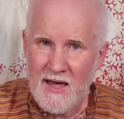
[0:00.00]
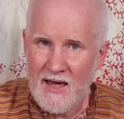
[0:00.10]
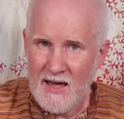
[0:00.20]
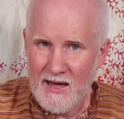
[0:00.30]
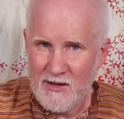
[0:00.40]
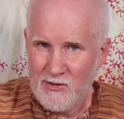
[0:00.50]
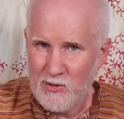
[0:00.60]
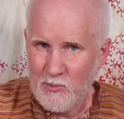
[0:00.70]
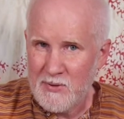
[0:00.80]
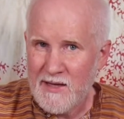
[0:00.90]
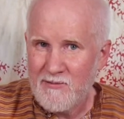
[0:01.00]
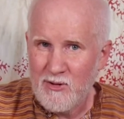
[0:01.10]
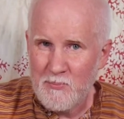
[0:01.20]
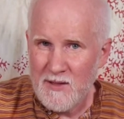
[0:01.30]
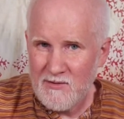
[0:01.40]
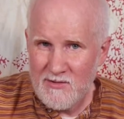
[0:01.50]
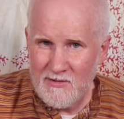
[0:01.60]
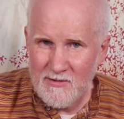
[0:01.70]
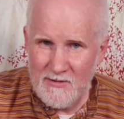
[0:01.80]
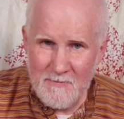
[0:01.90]
and to play a few
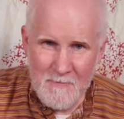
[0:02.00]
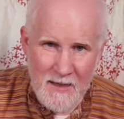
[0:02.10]
pieces,